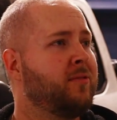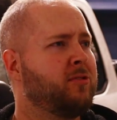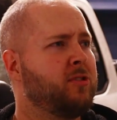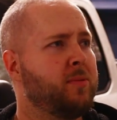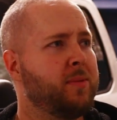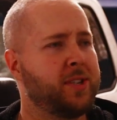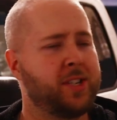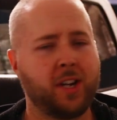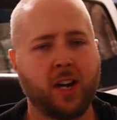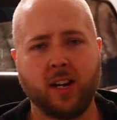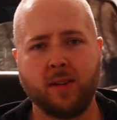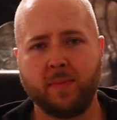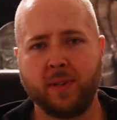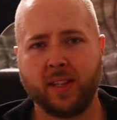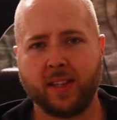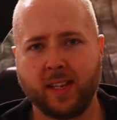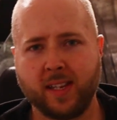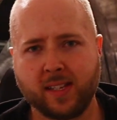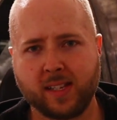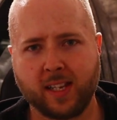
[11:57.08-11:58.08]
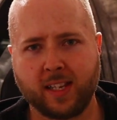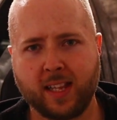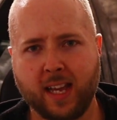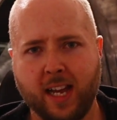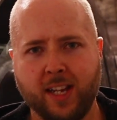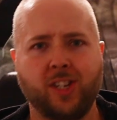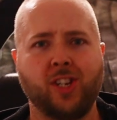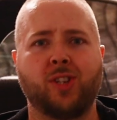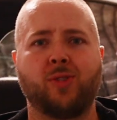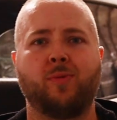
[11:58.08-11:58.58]
retirement and things like
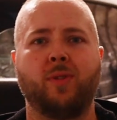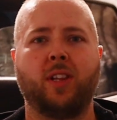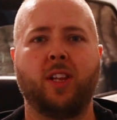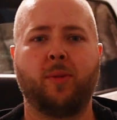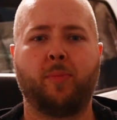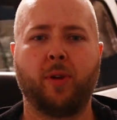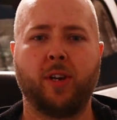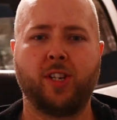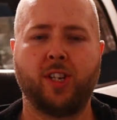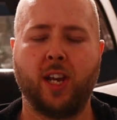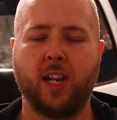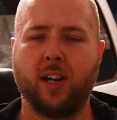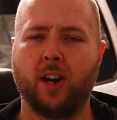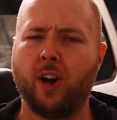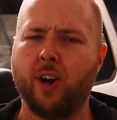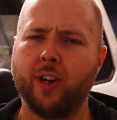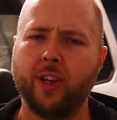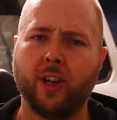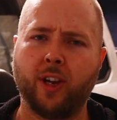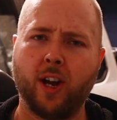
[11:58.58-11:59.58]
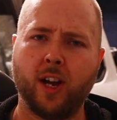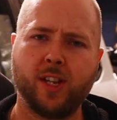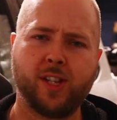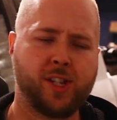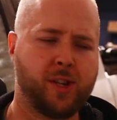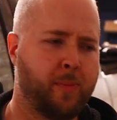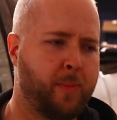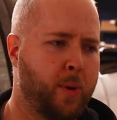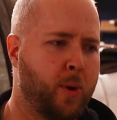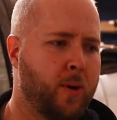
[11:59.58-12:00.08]
that. I just really appreciate it. All you guys'
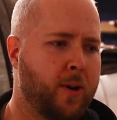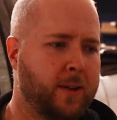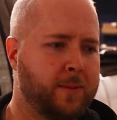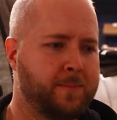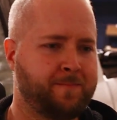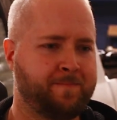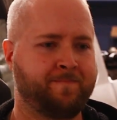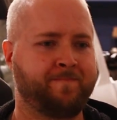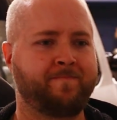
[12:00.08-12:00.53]
support.